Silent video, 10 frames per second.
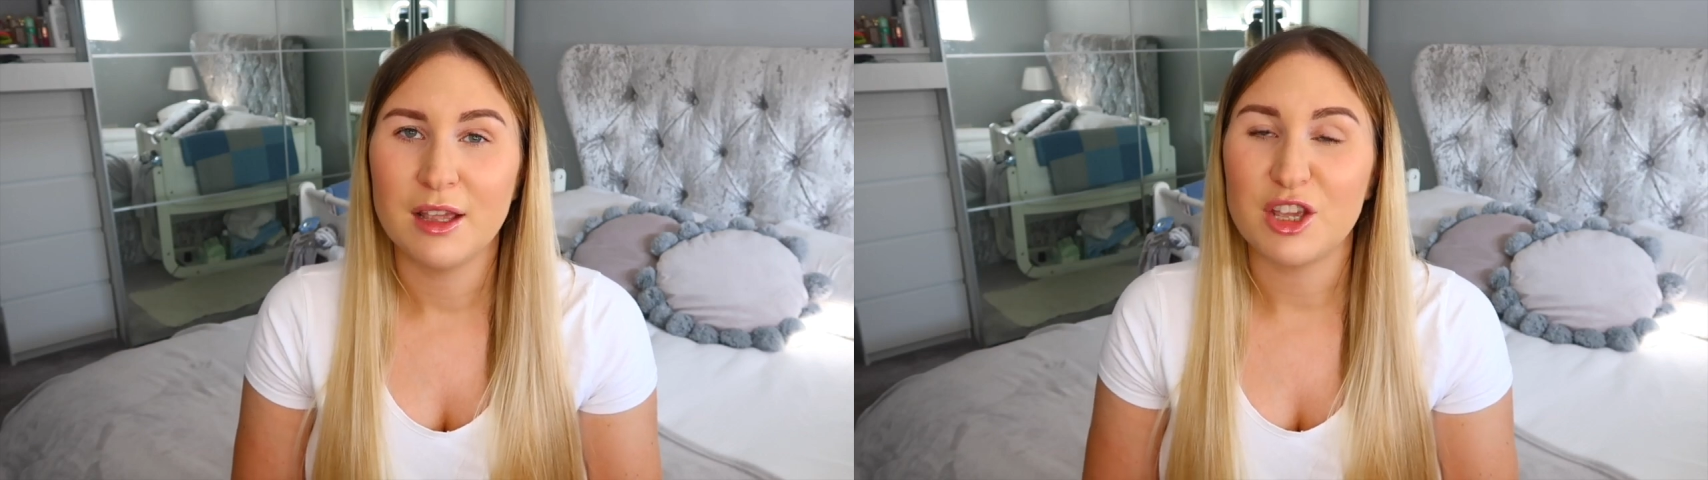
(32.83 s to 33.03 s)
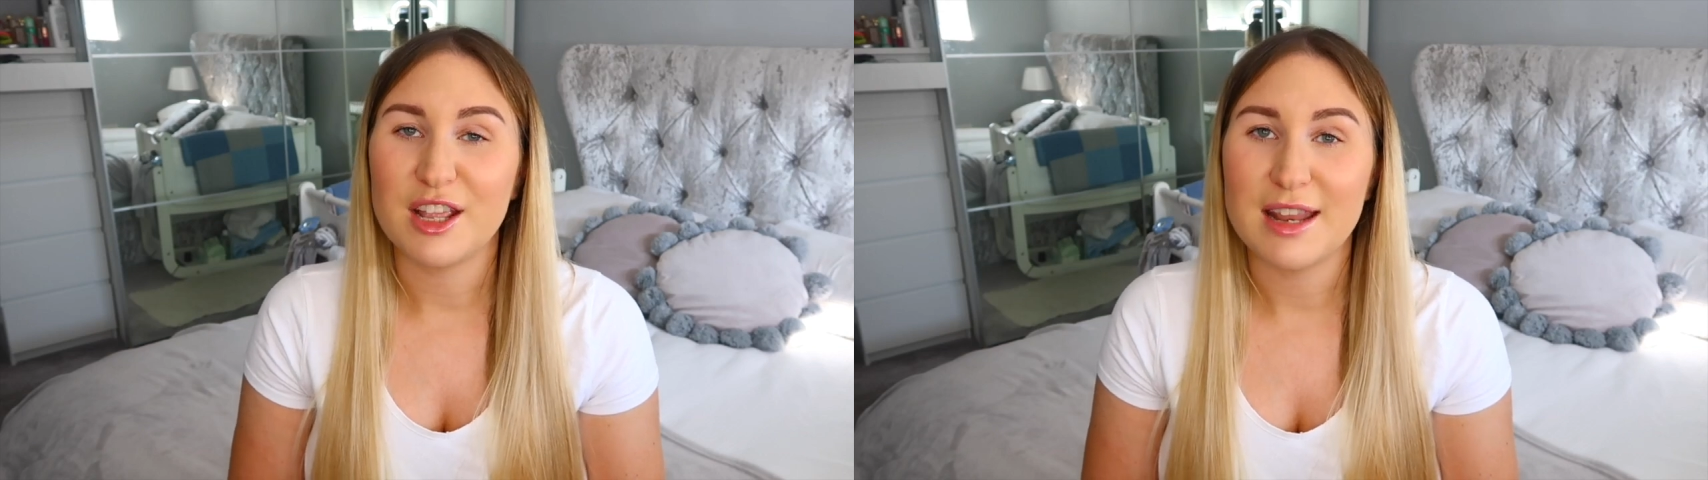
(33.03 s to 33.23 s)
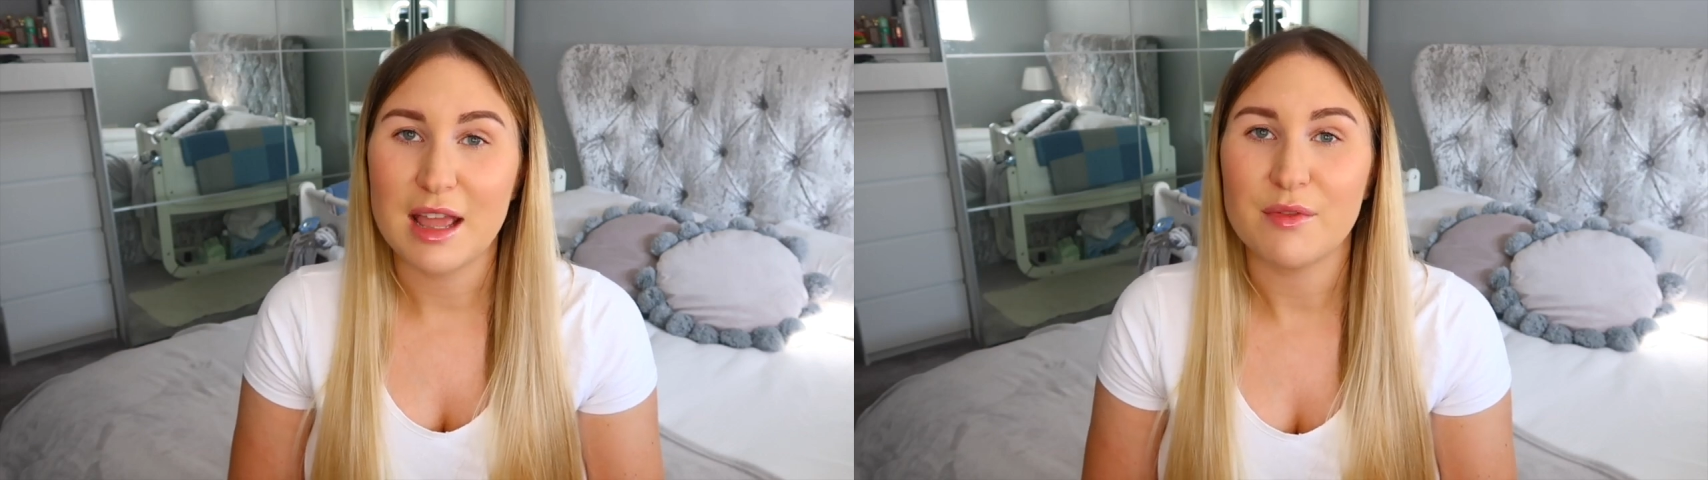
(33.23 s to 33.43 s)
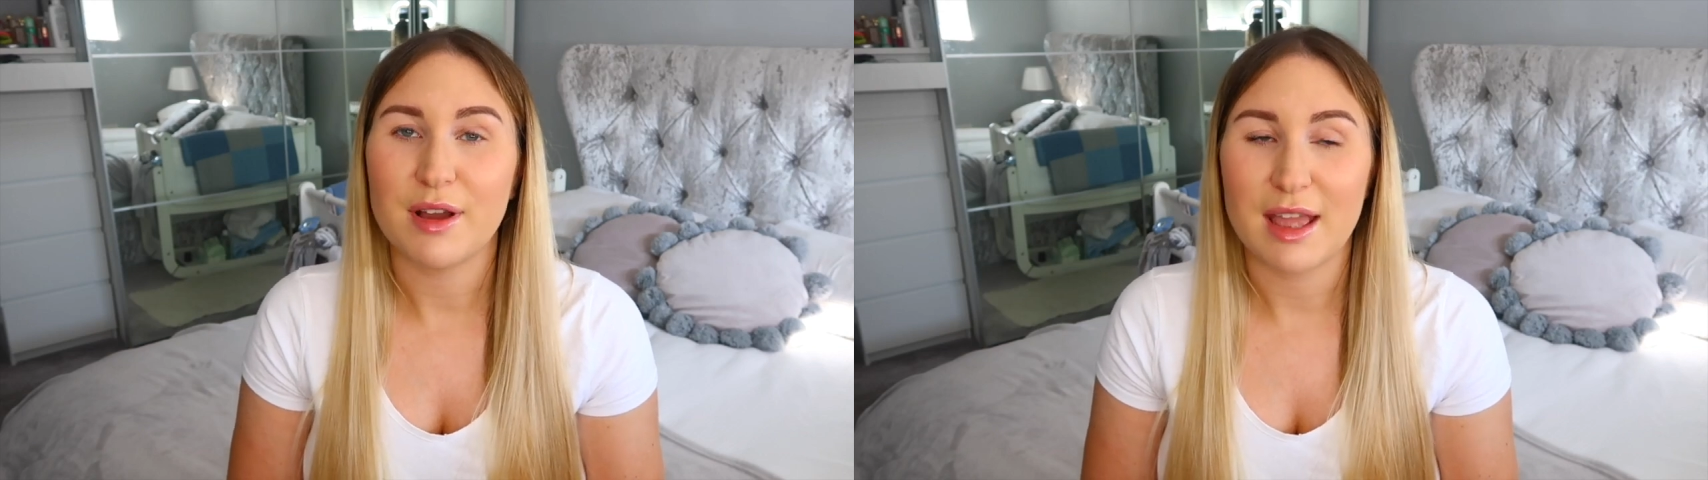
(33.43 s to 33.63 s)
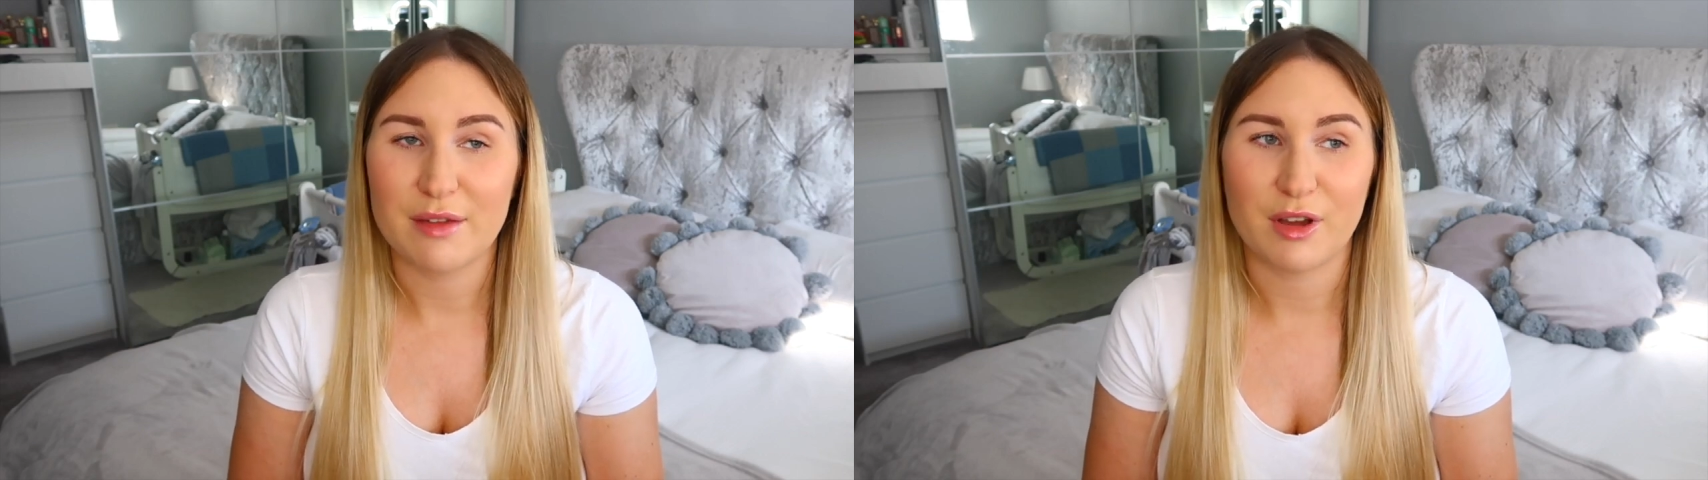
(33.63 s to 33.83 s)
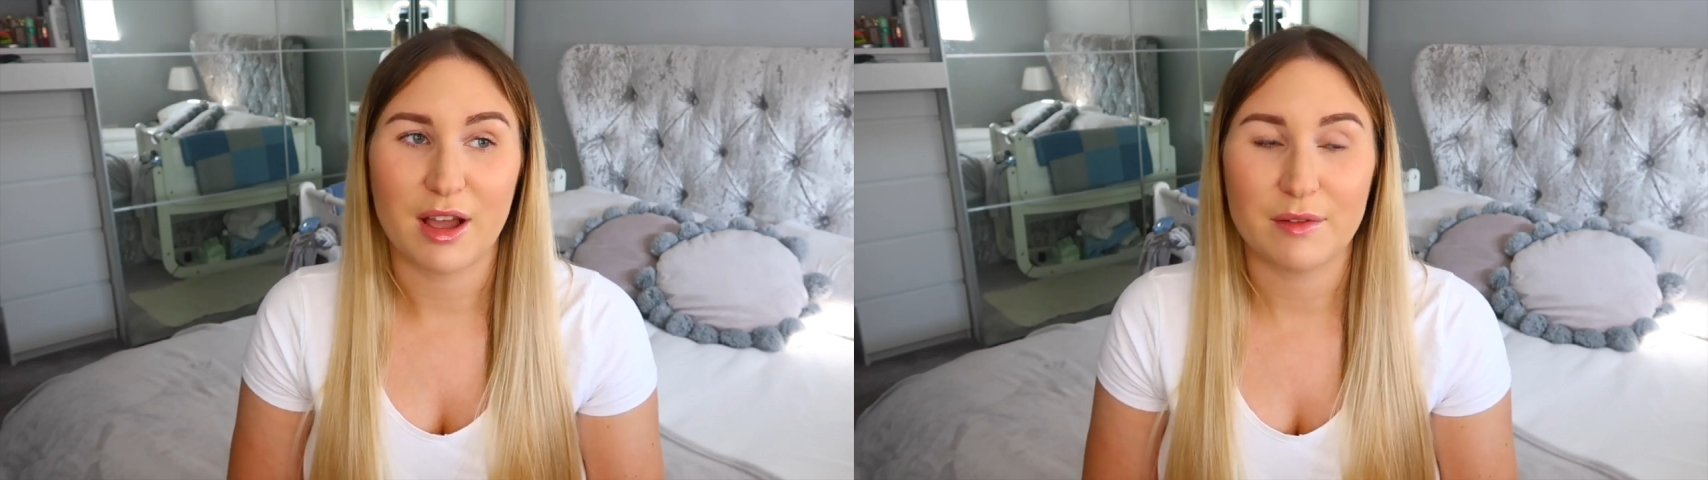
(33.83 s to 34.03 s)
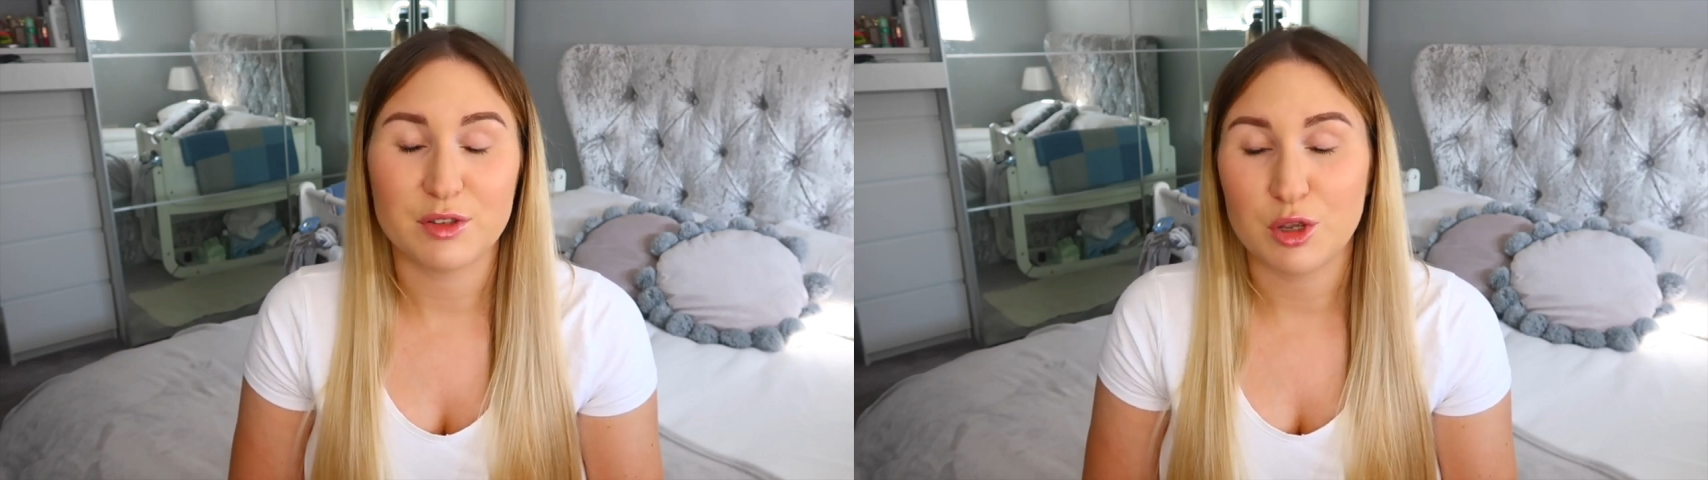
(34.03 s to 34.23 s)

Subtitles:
You can never ever have